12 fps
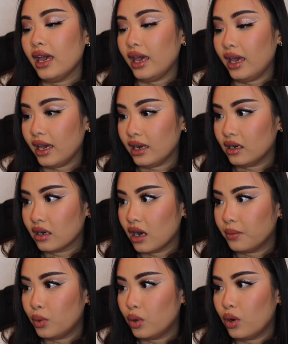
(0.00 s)
and a
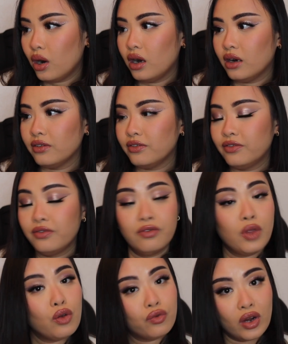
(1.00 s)
couple of
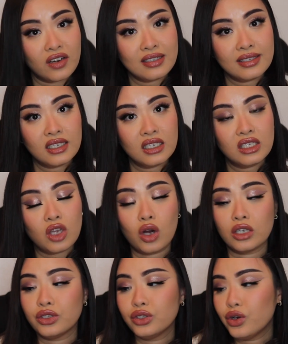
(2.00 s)
fragrances
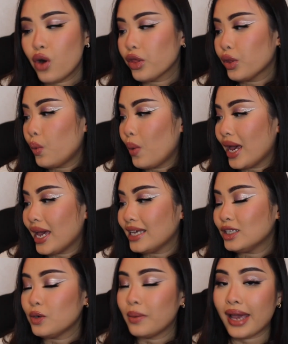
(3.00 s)
are still on the
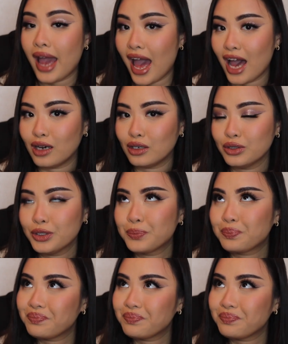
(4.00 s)
way to my house.